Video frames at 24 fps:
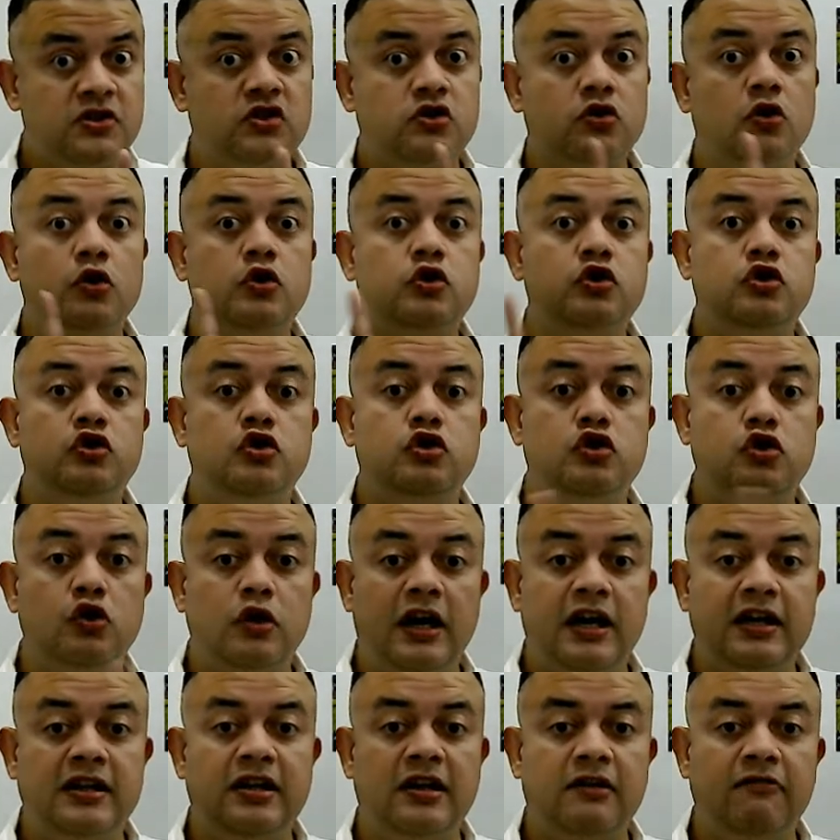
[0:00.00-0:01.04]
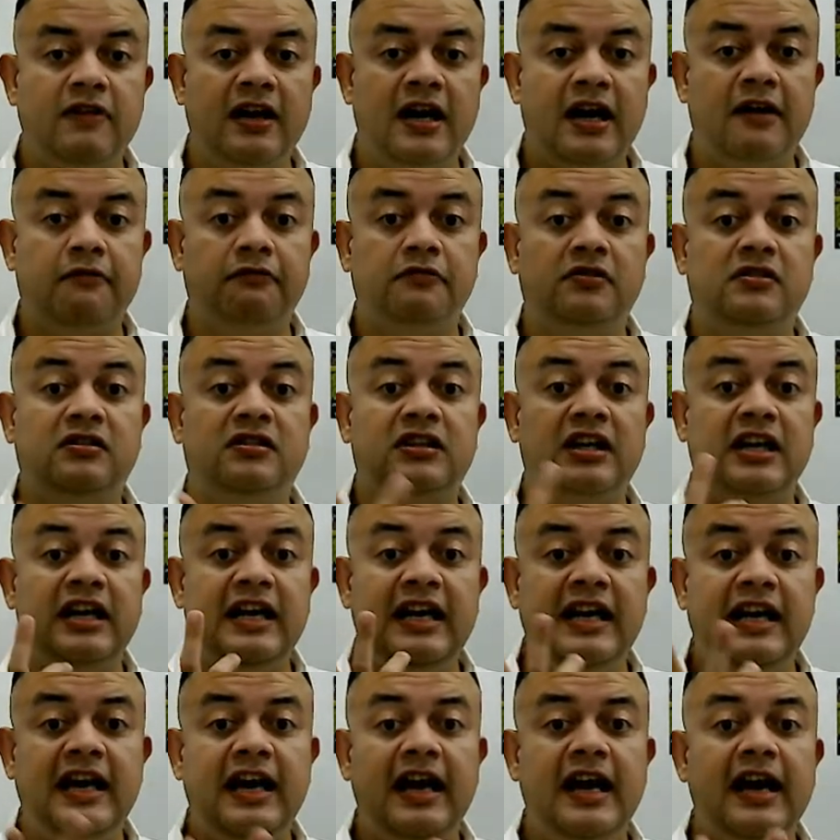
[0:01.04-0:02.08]
So together we have
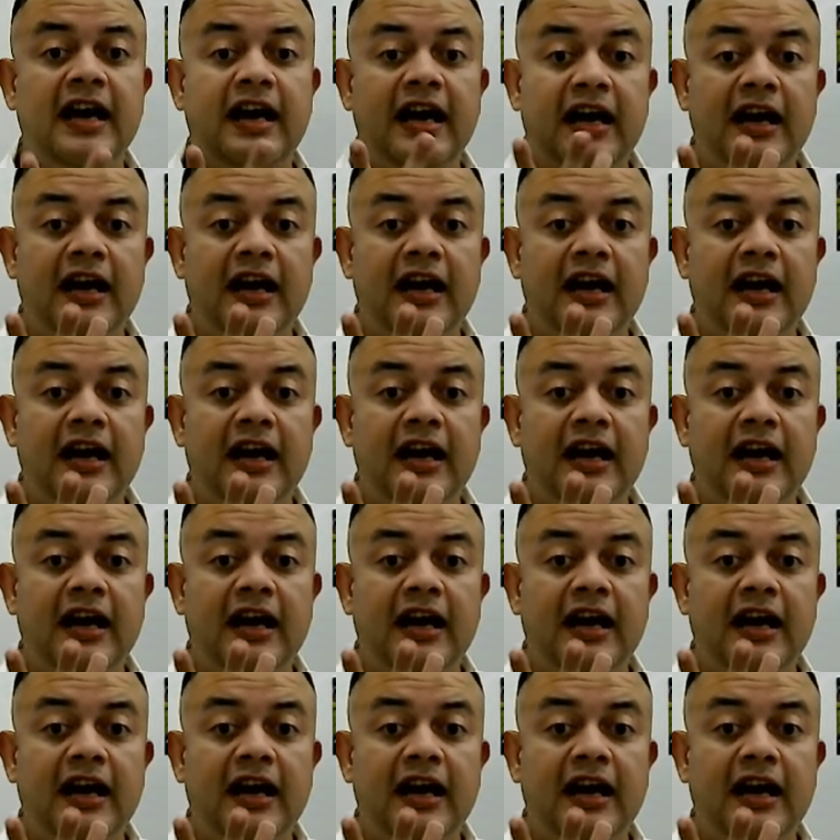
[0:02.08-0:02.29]
three